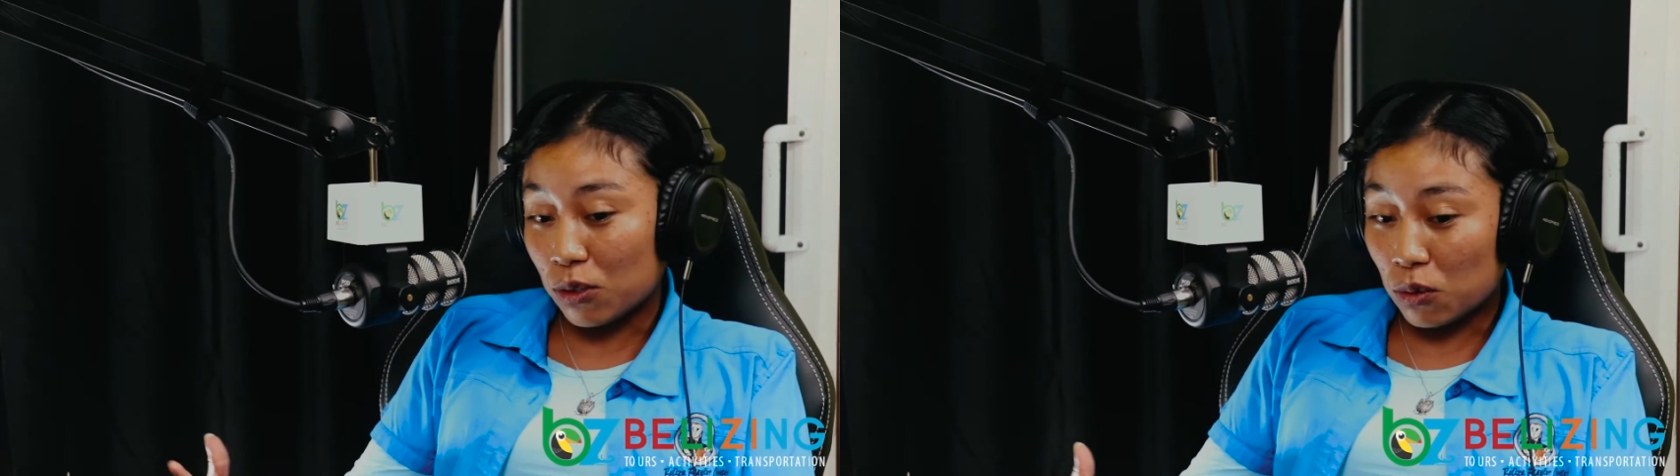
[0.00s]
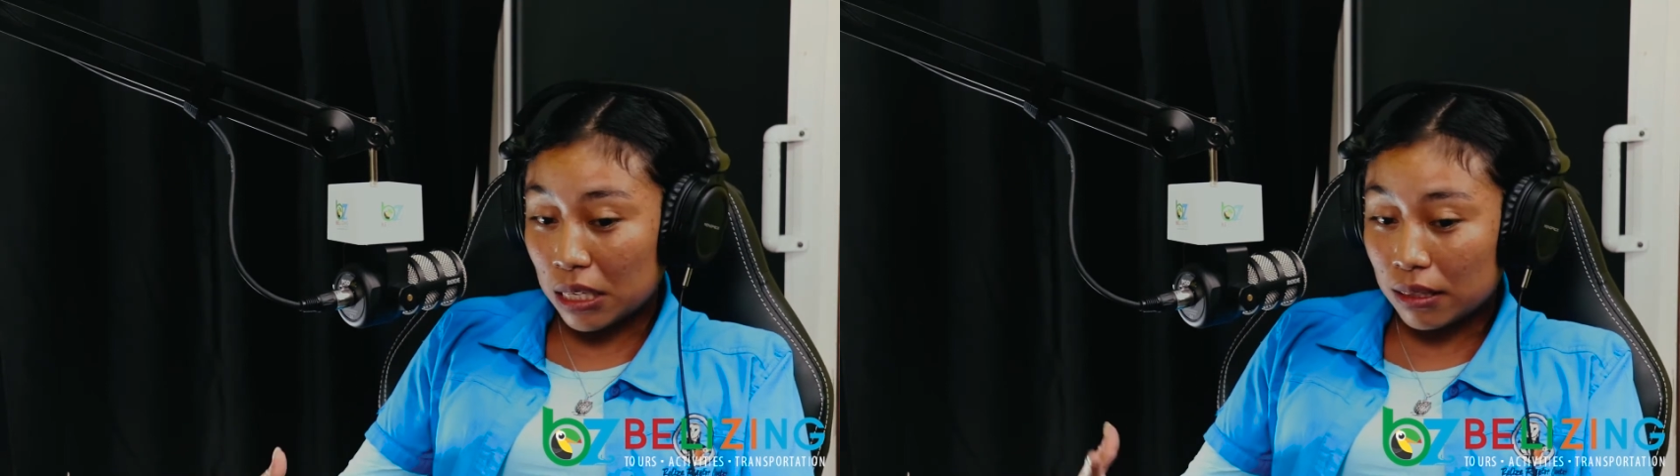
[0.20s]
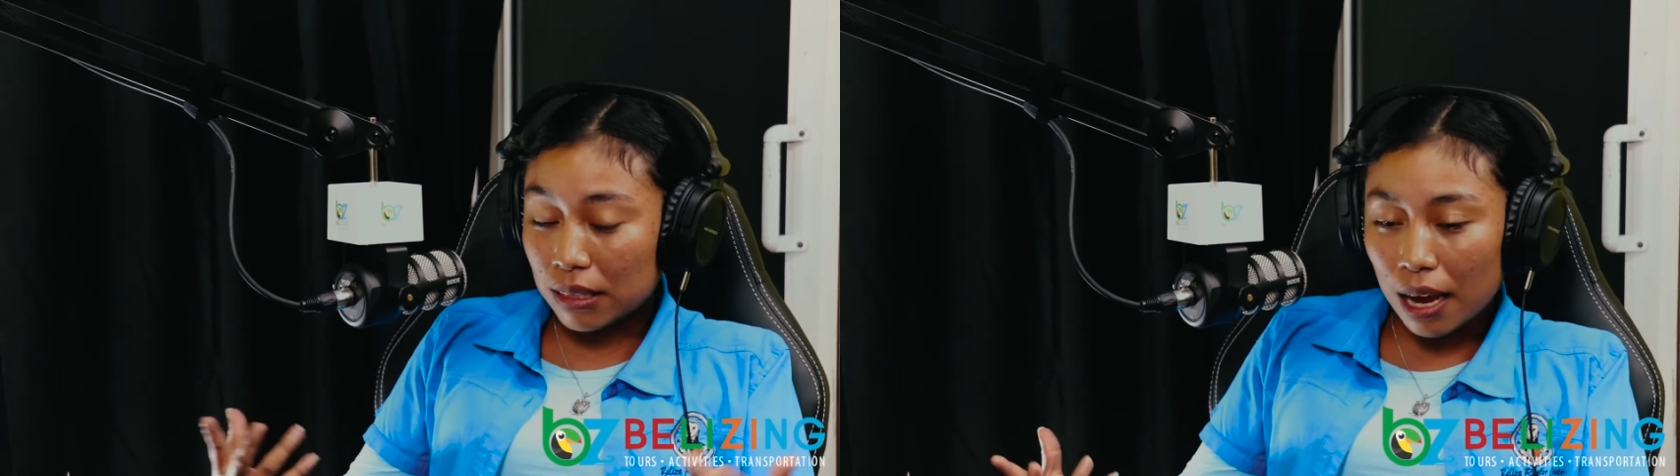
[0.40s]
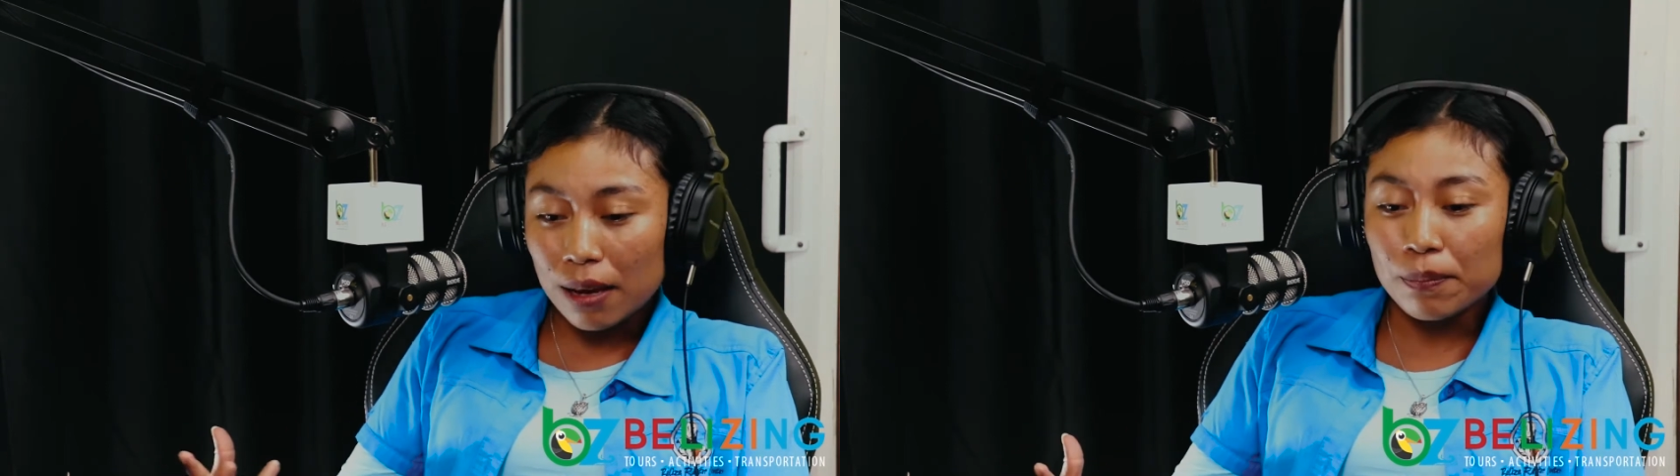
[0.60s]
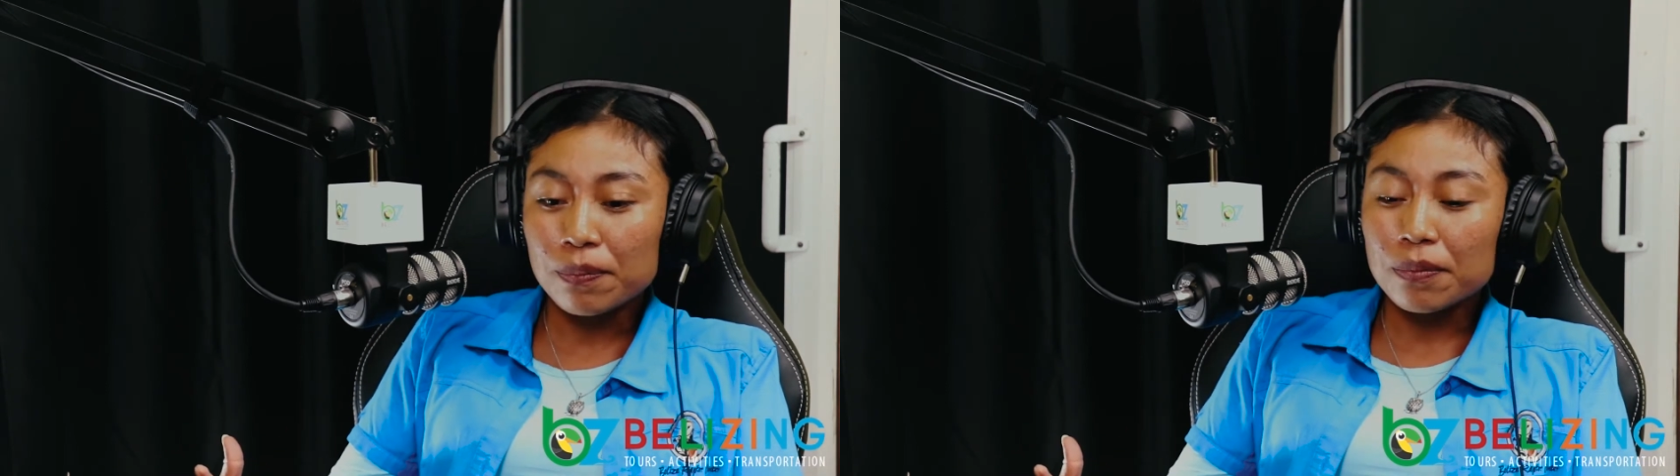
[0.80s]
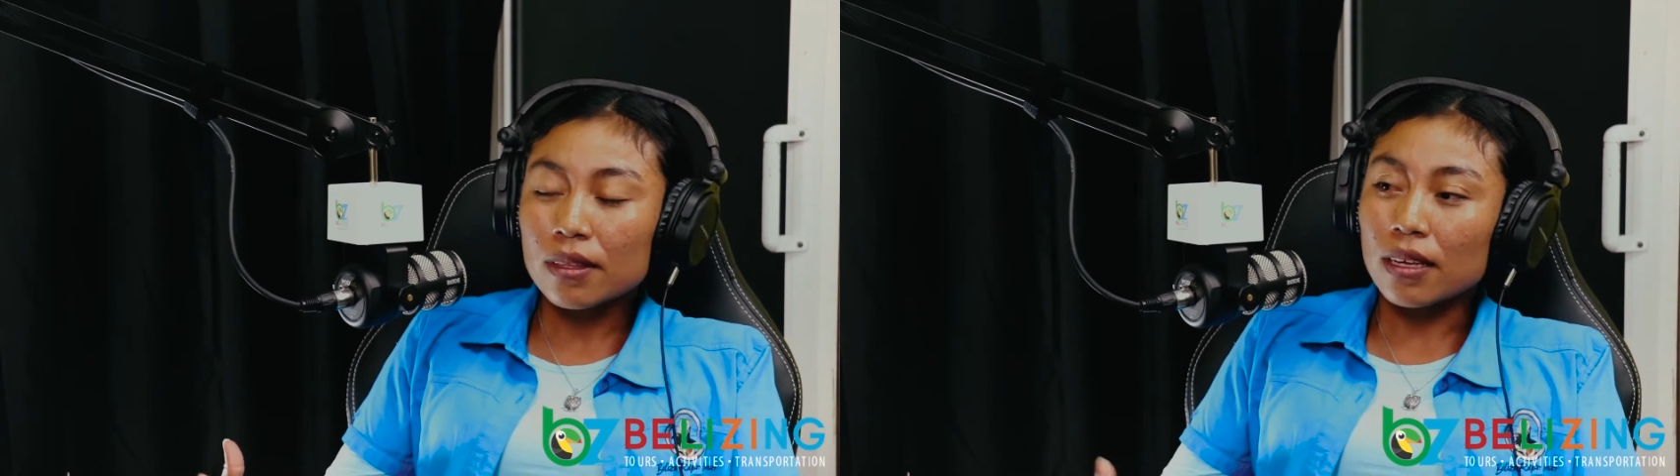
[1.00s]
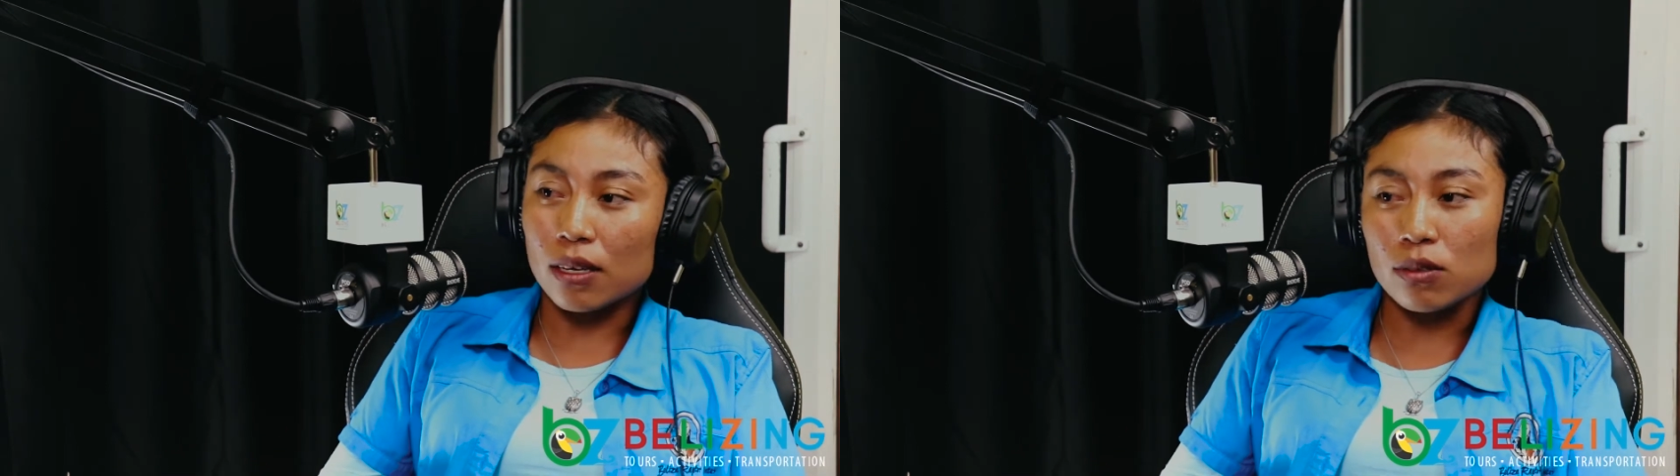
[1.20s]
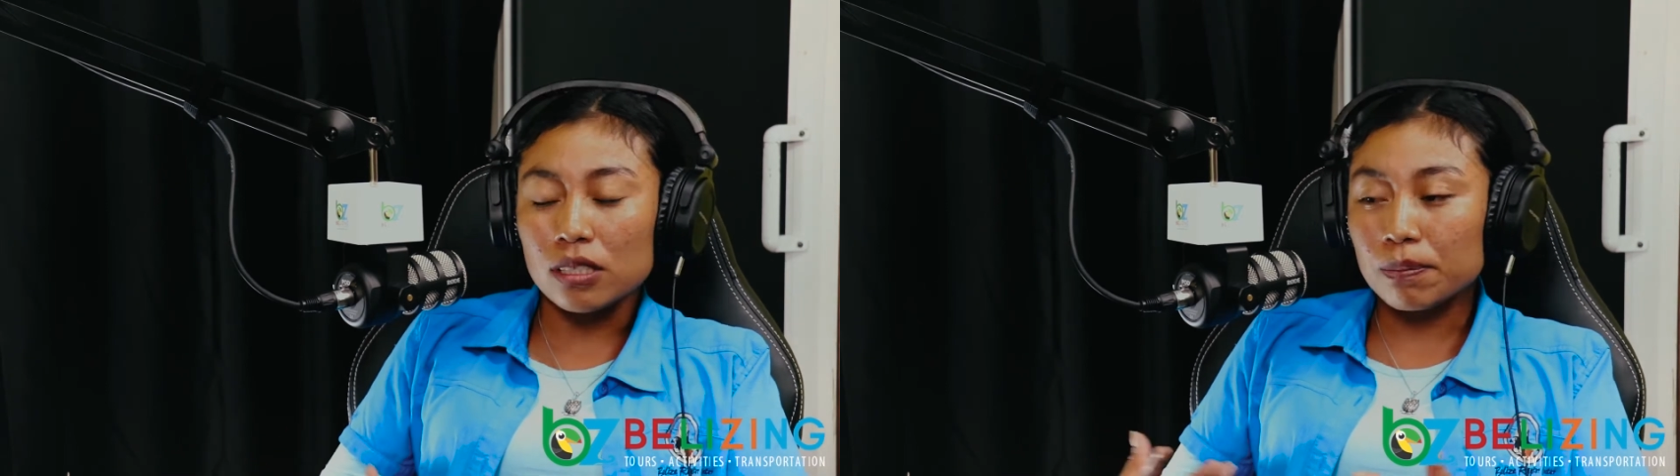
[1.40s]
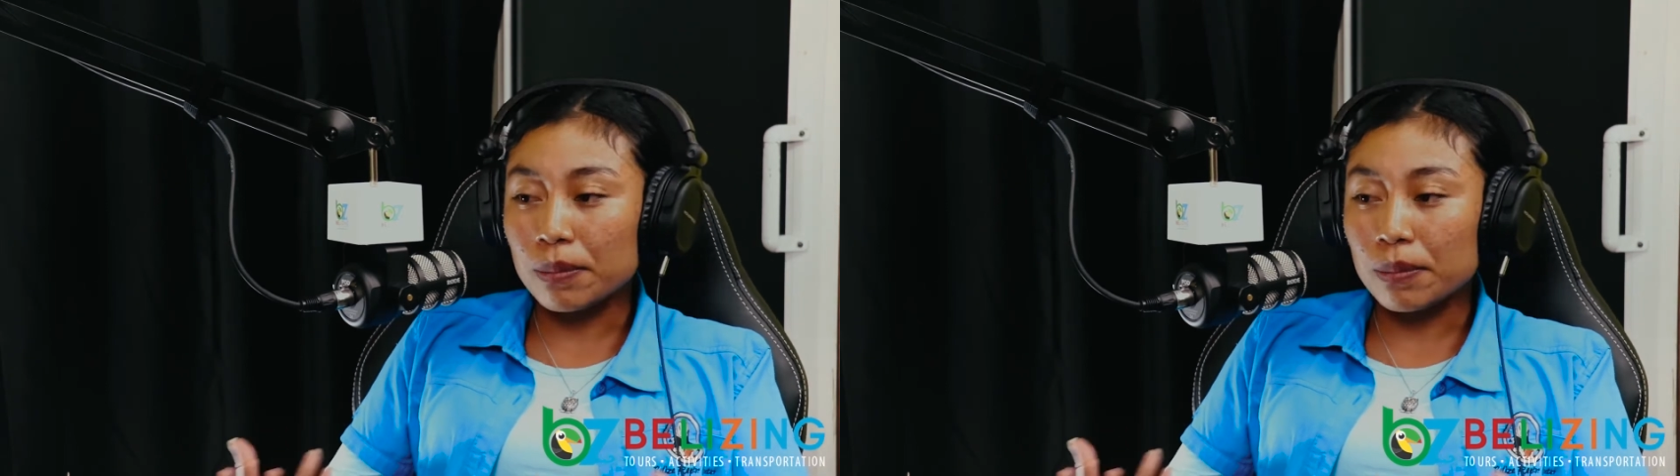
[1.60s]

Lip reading: you need time and you need